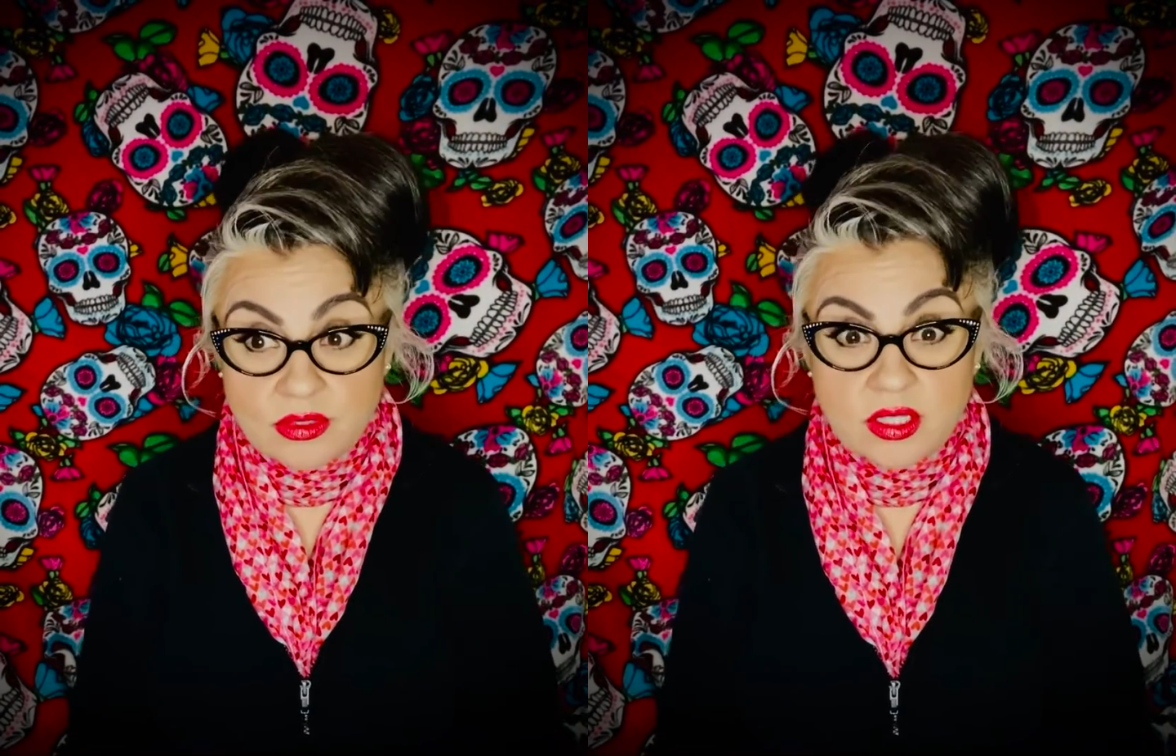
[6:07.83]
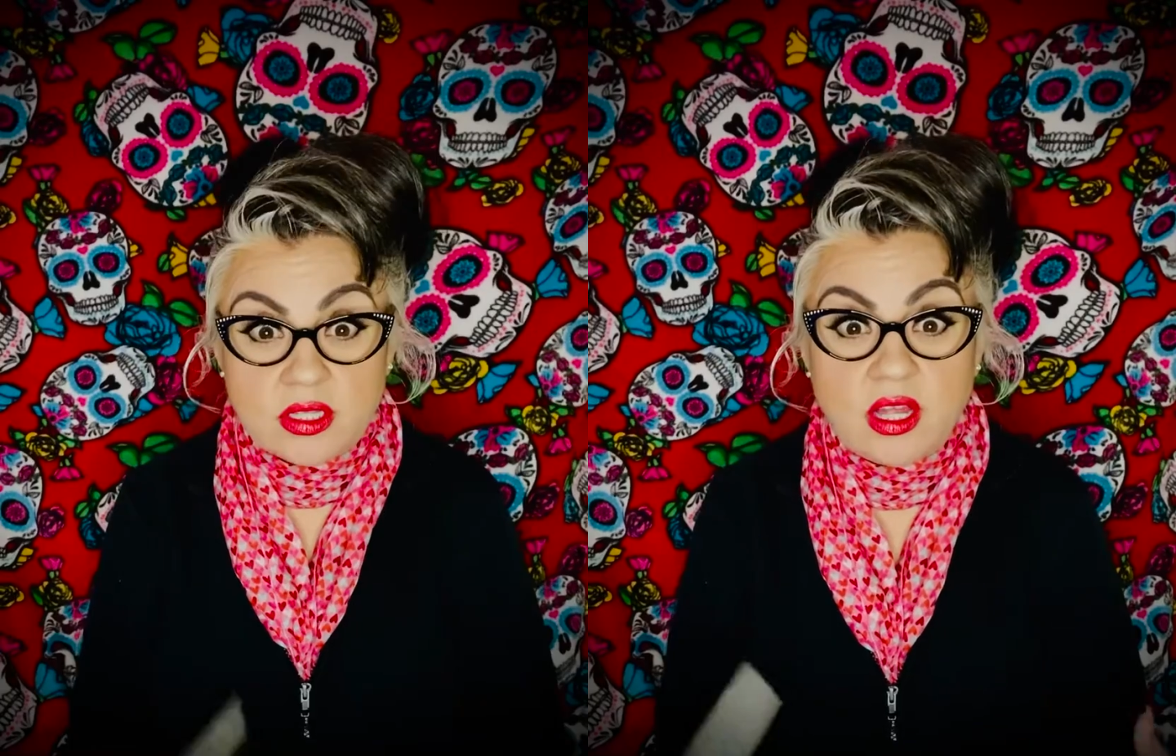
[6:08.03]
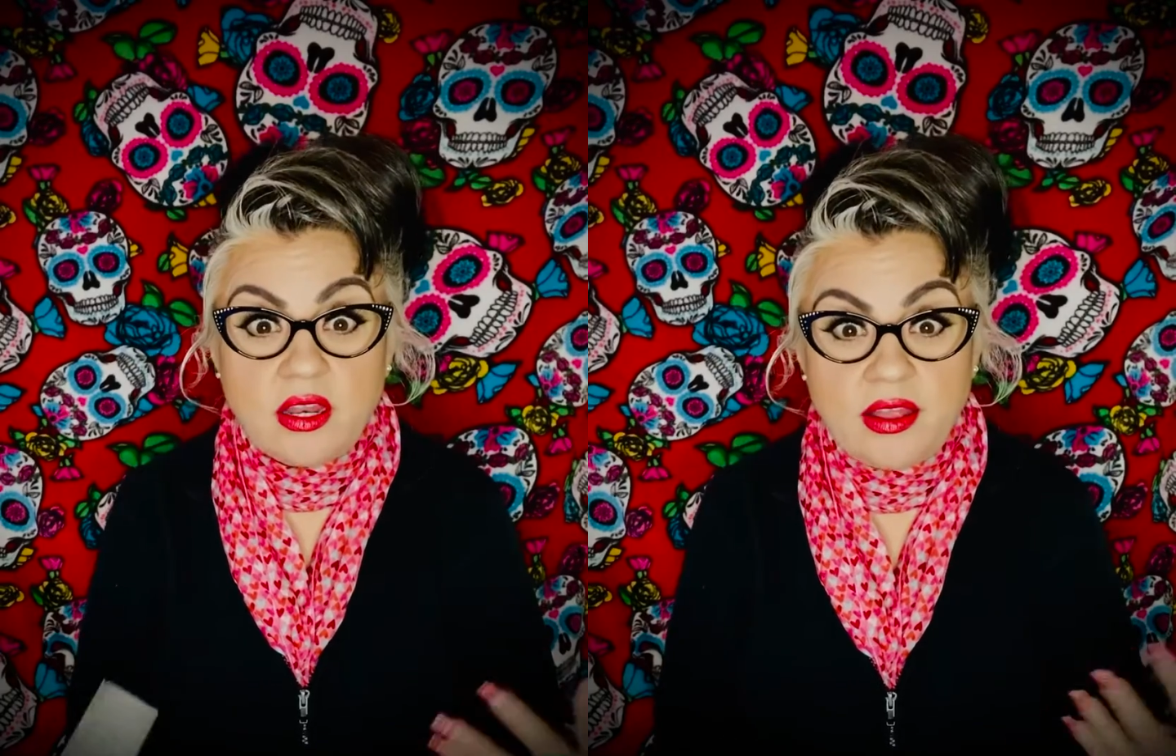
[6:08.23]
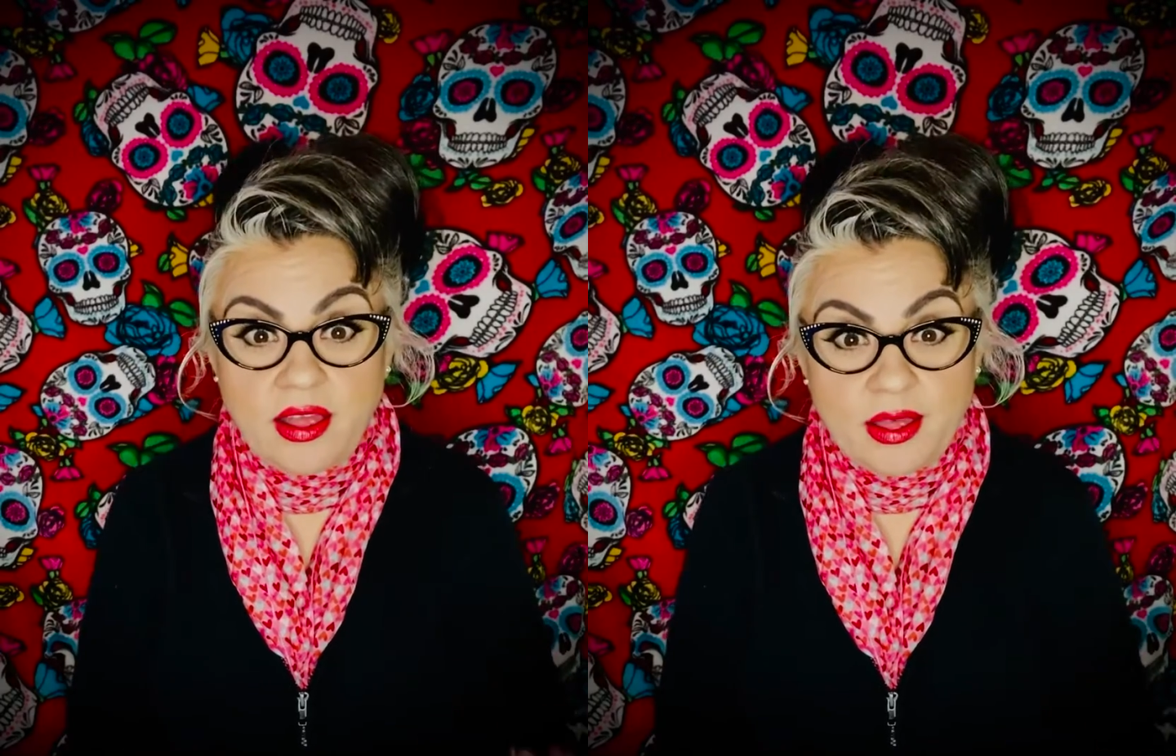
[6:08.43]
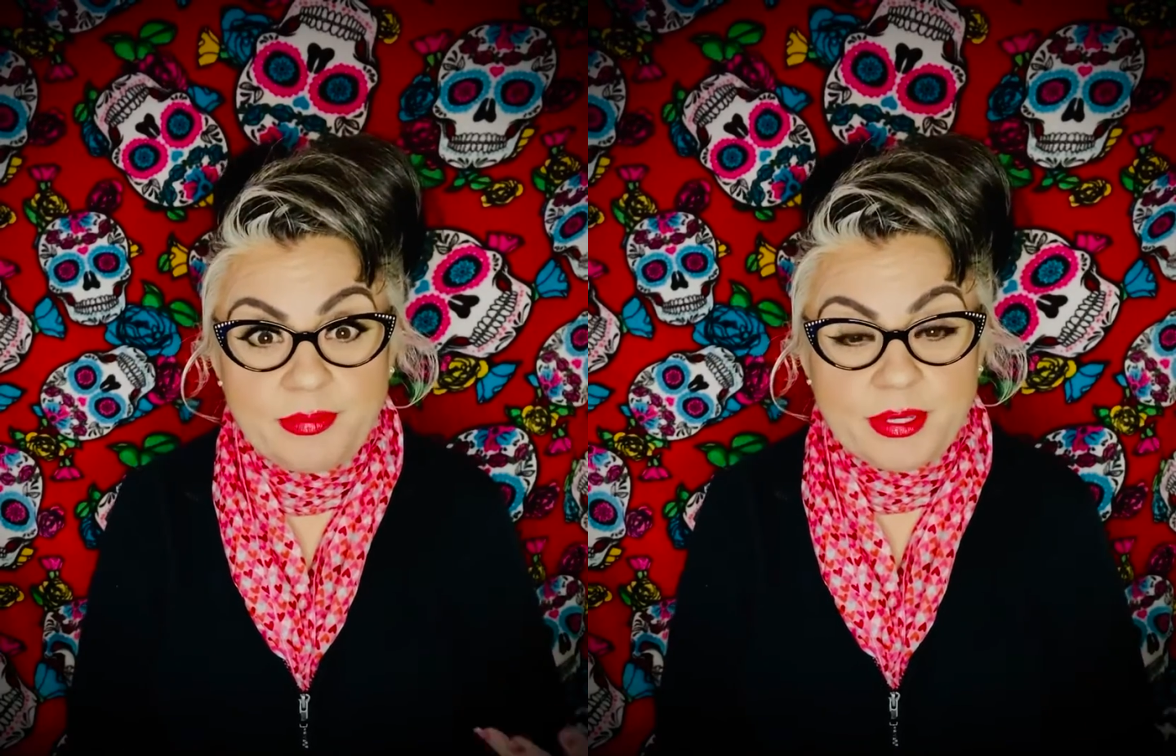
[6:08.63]
A lot of that
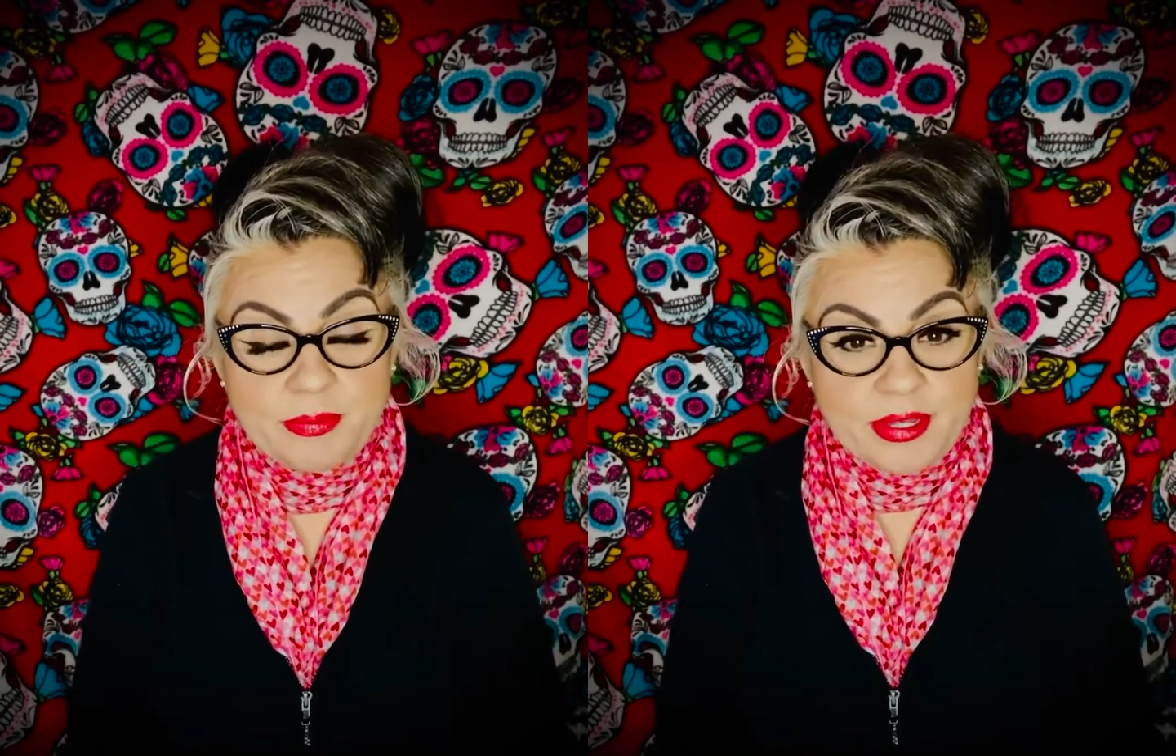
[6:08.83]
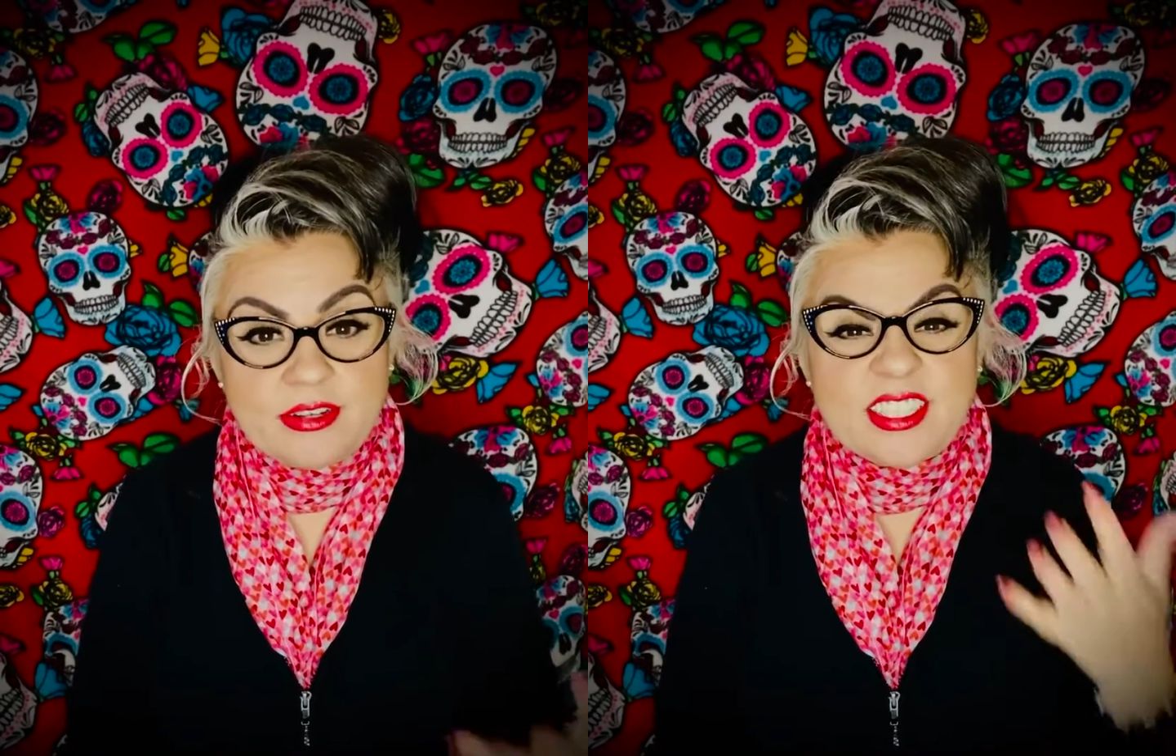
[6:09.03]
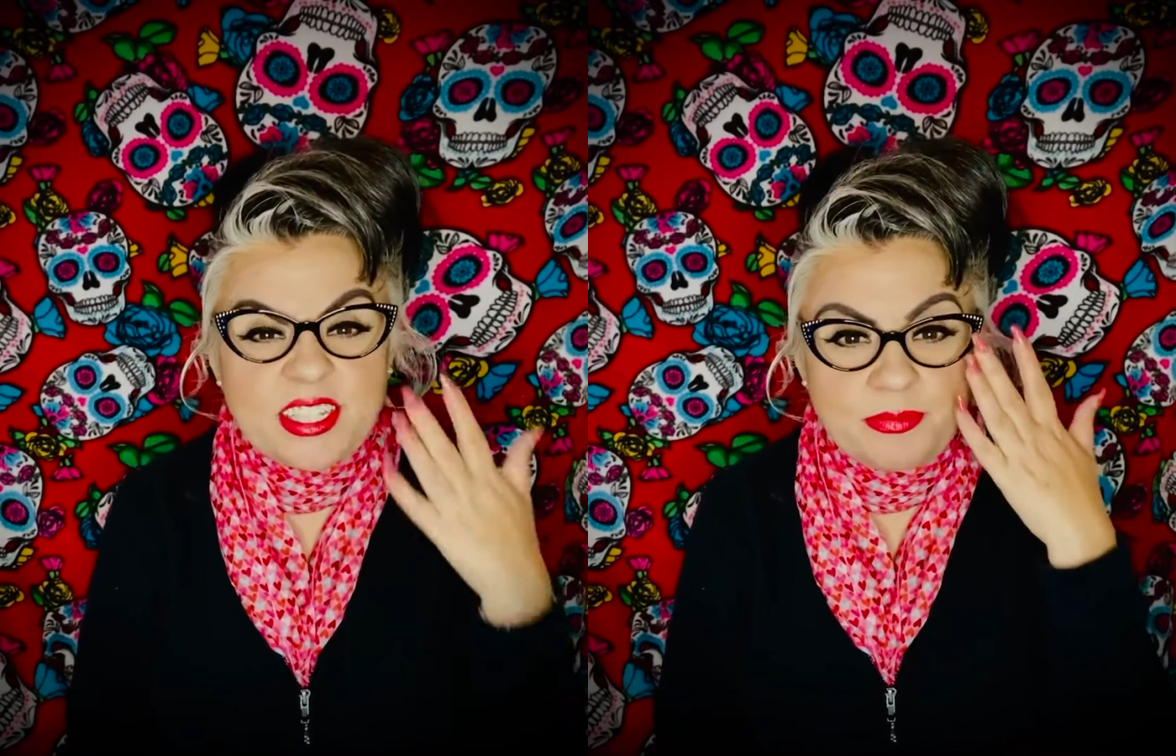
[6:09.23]
upped up energy,